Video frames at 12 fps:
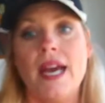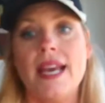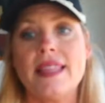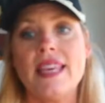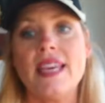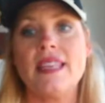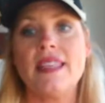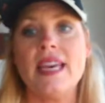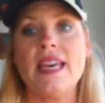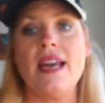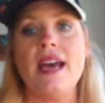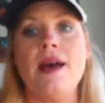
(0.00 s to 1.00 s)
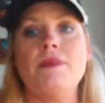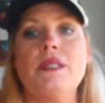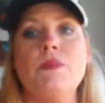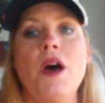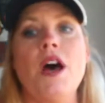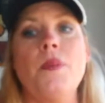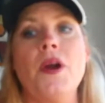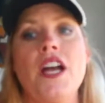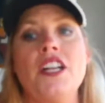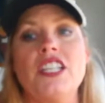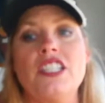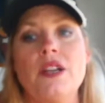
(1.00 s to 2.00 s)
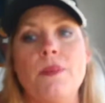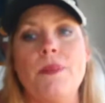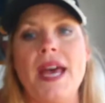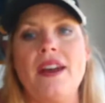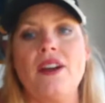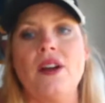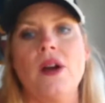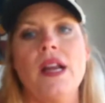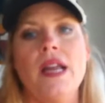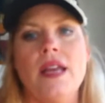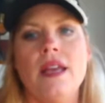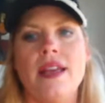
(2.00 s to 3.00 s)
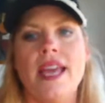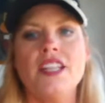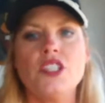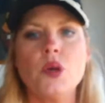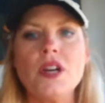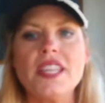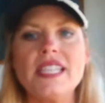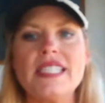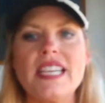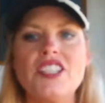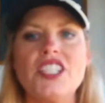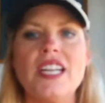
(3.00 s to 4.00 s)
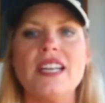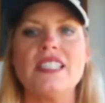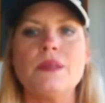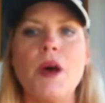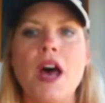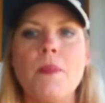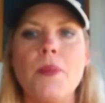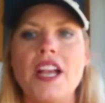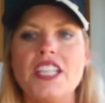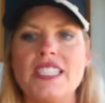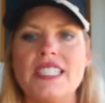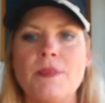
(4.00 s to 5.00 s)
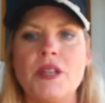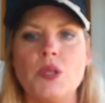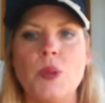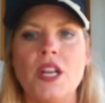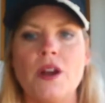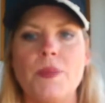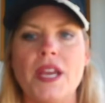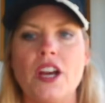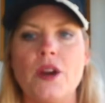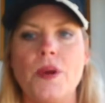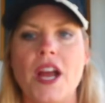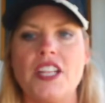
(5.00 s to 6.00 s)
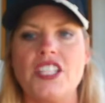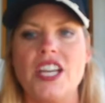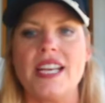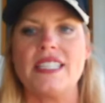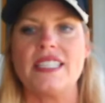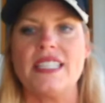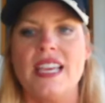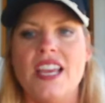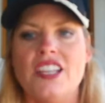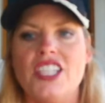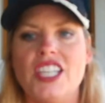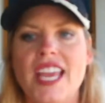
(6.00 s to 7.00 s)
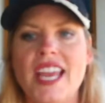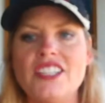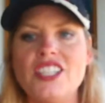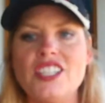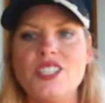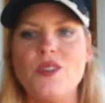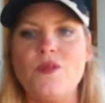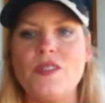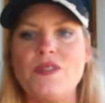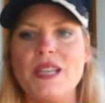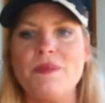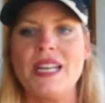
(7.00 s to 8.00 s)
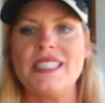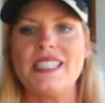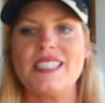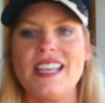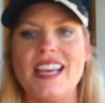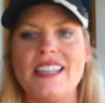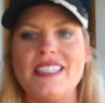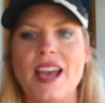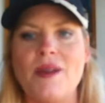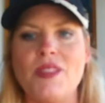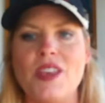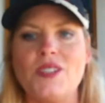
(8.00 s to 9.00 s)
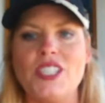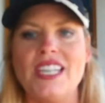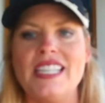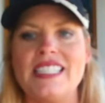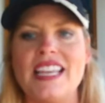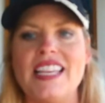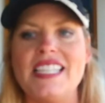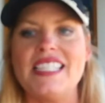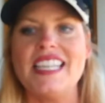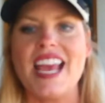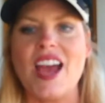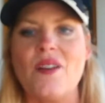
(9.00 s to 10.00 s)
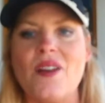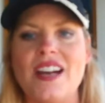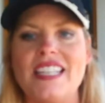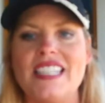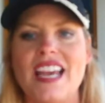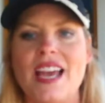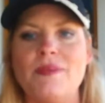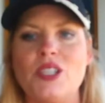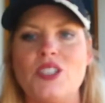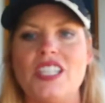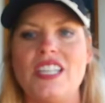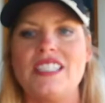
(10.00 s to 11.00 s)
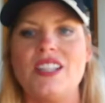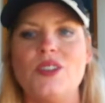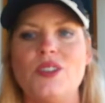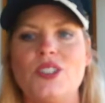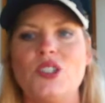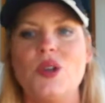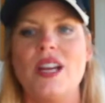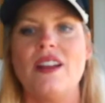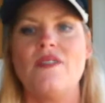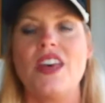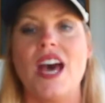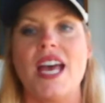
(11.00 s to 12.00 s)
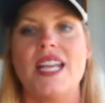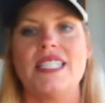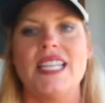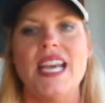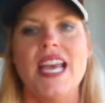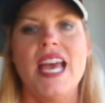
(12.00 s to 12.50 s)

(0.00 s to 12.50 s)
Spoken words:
I think that small projects are better. And Dorothy says she does small projects in between her bigger projects. She can't just do 15 minutes at a time, though. She needs at least an hour at a time so she doesn't lose her train of thought.